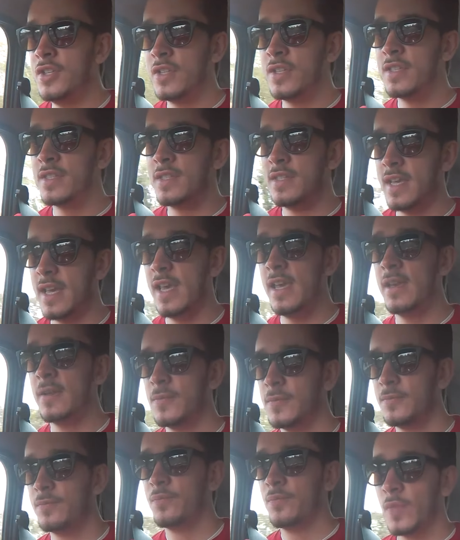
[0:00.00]
as you can see.
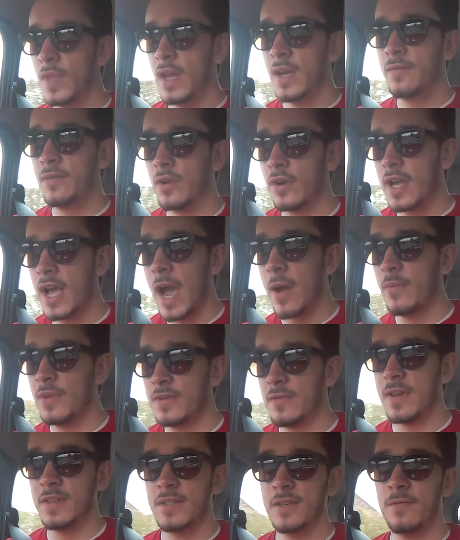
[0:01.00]
I've got cameras
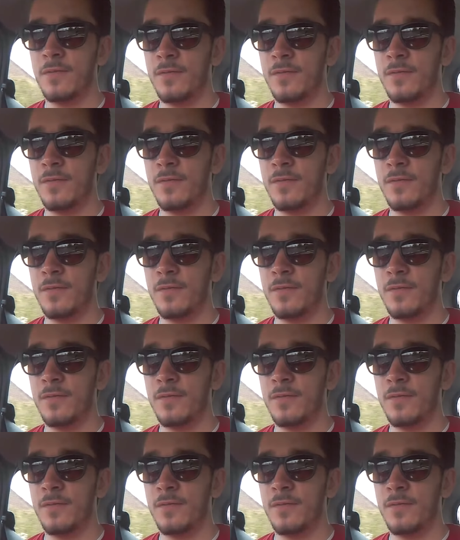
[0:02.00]
facing